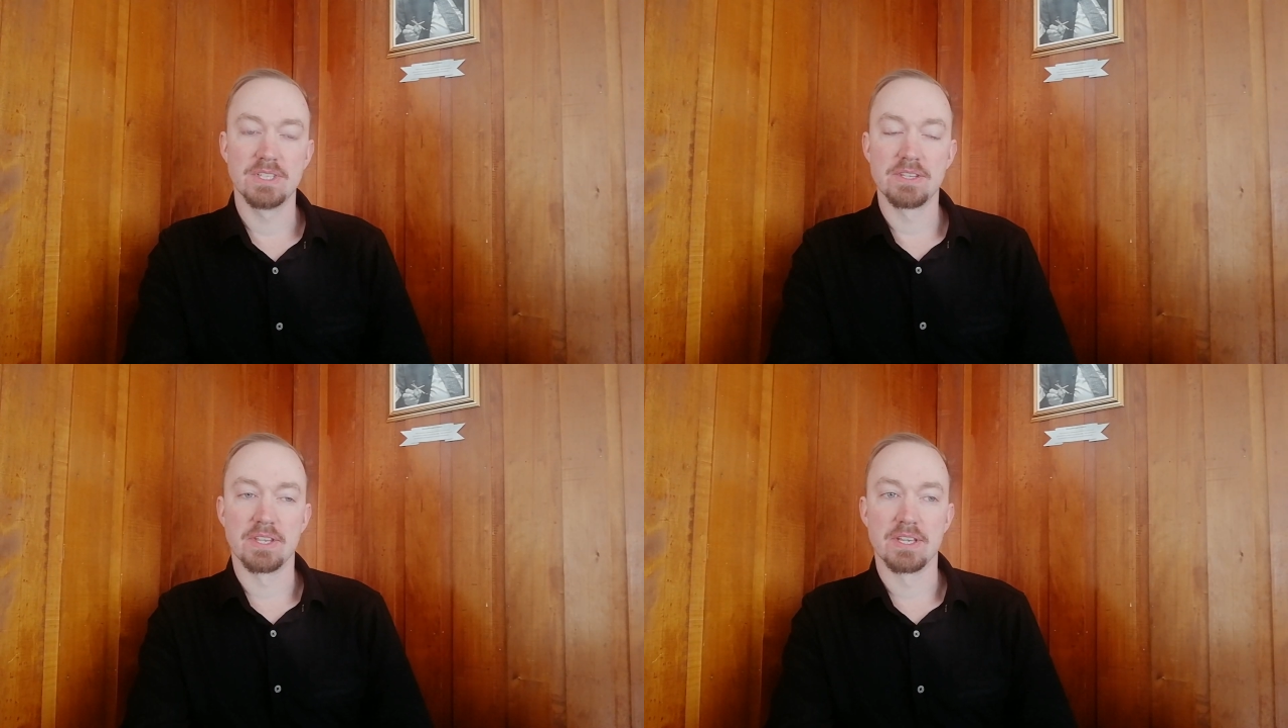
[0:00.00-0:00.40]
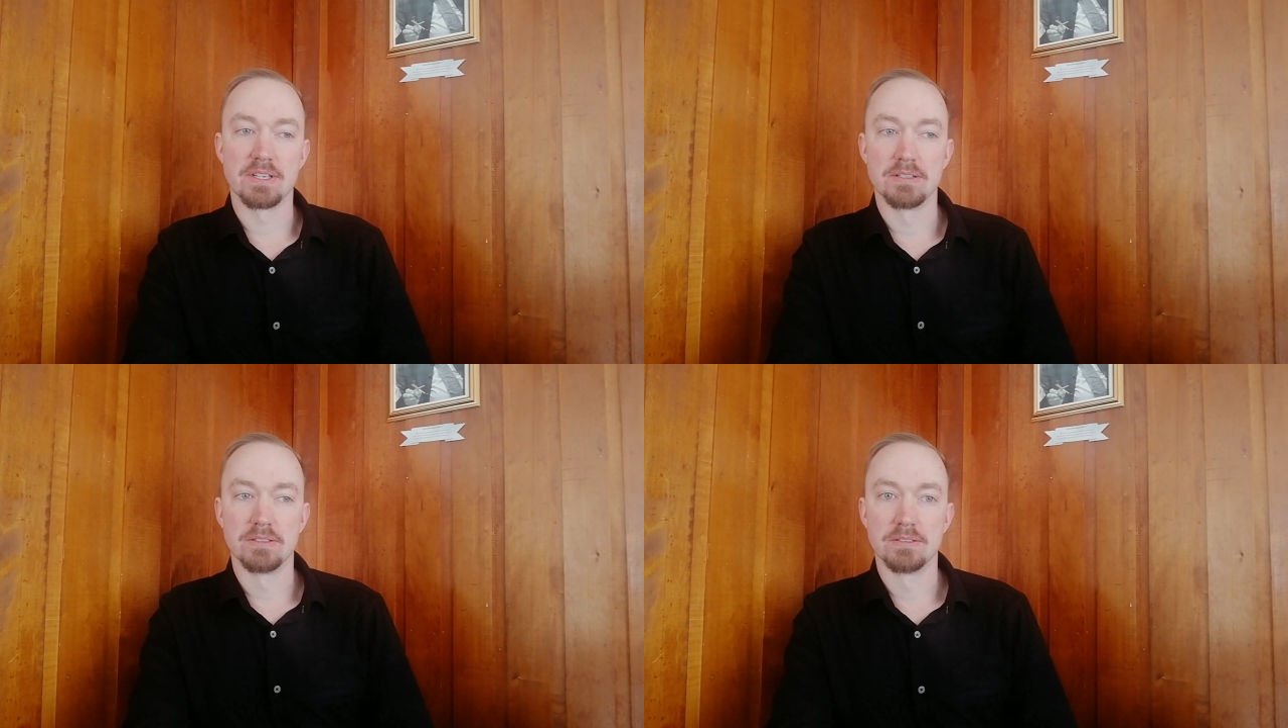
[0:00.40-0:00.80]

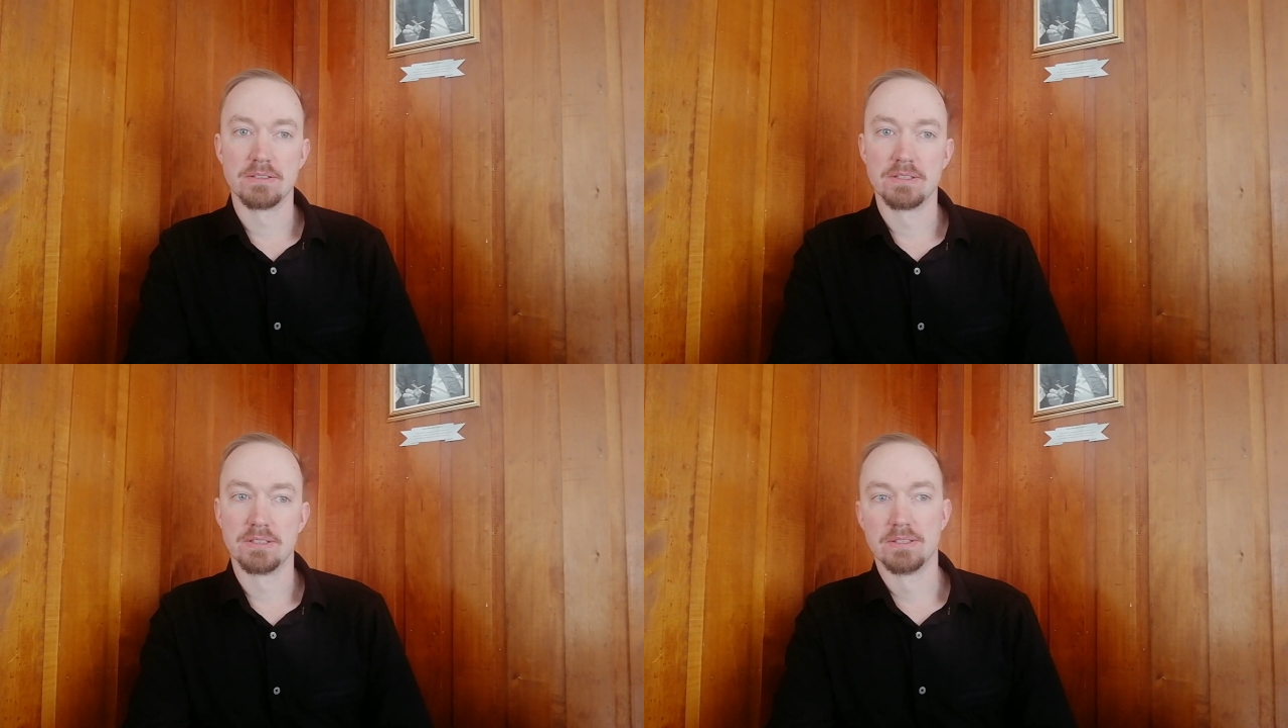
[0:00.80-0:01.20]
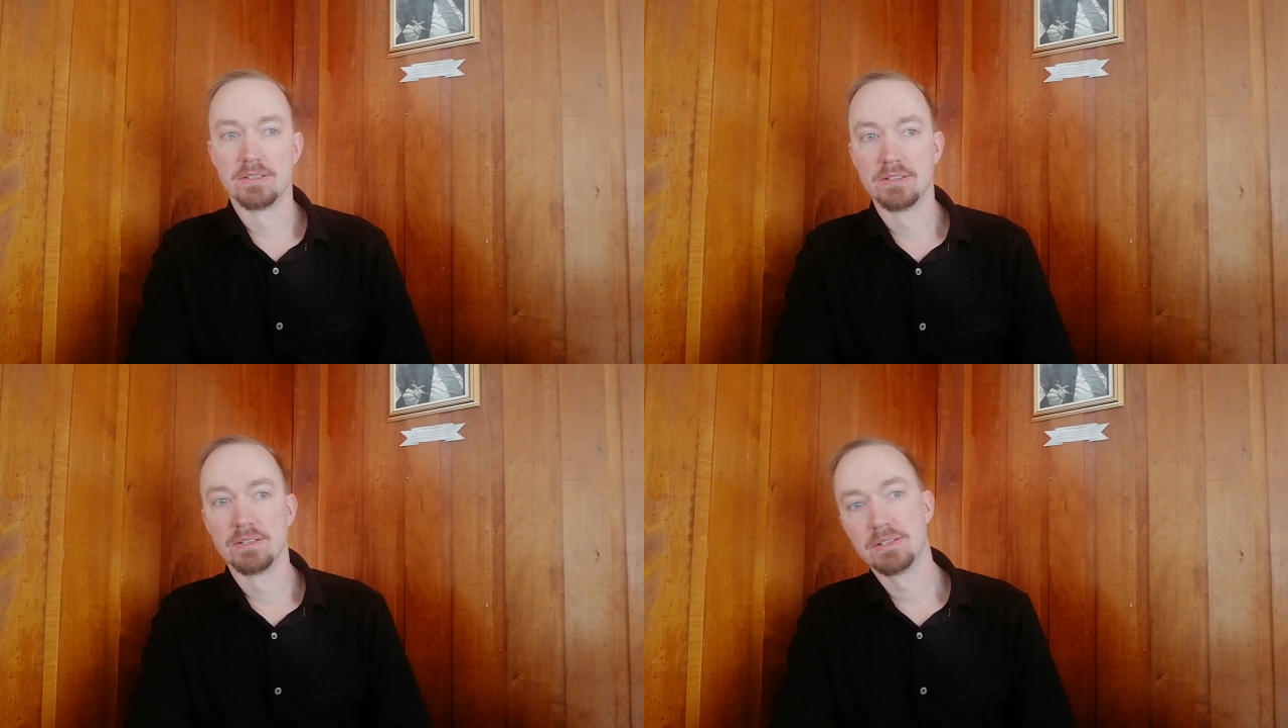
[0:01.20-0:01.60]
Then,
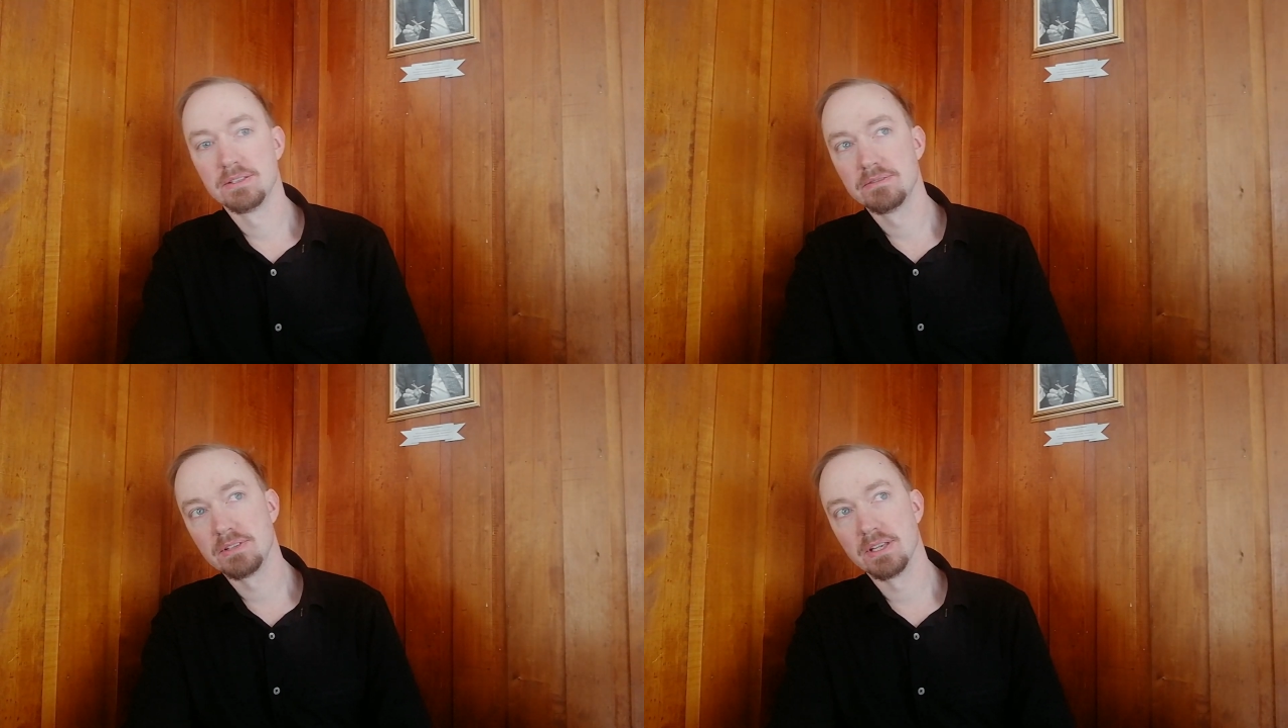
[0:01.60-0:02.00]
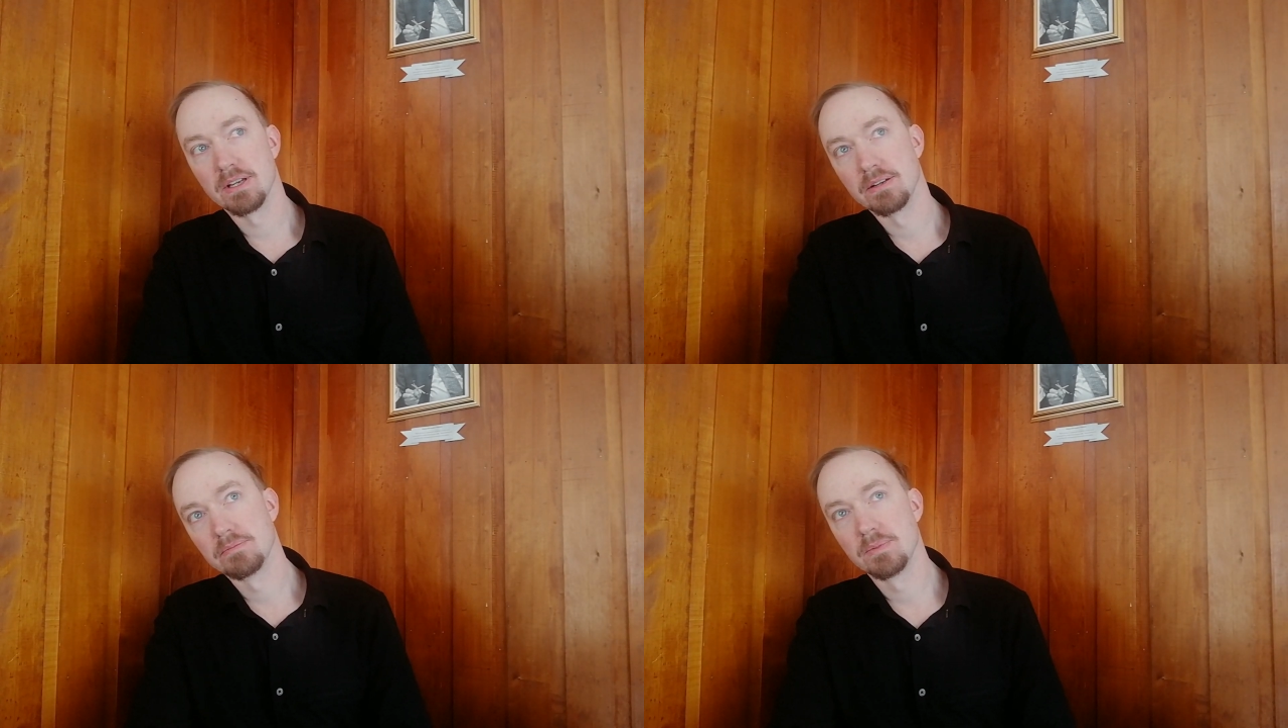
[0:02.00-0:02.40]
yeah,